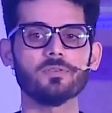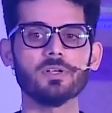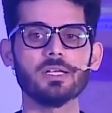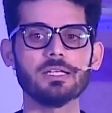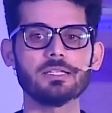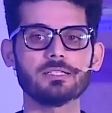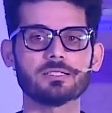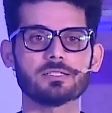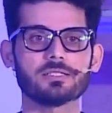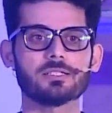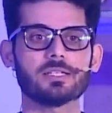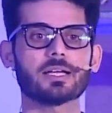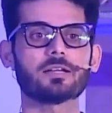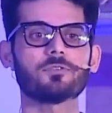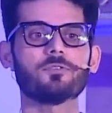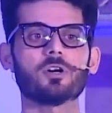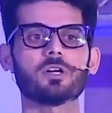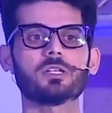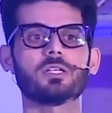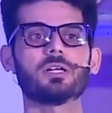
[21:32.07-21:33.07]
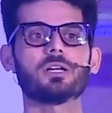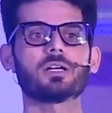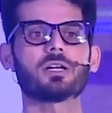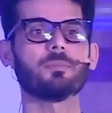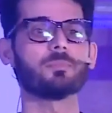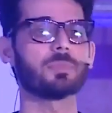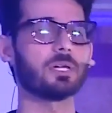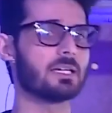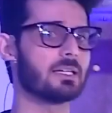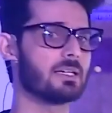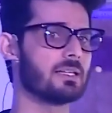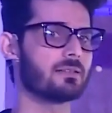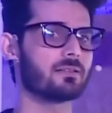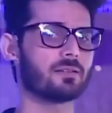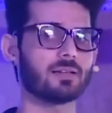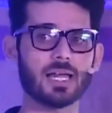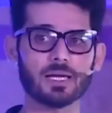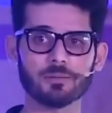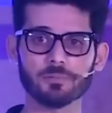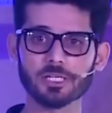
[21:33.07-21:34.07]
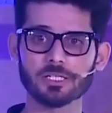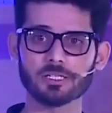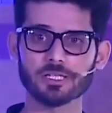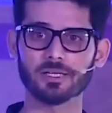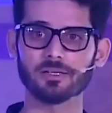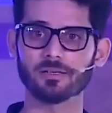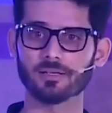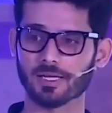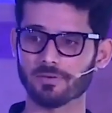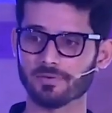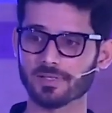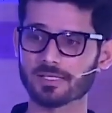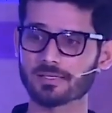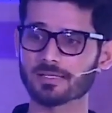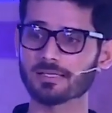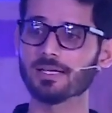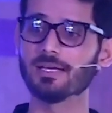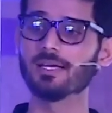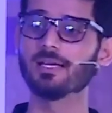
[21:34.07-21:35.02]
we check for the completeness, reliability, and relevance.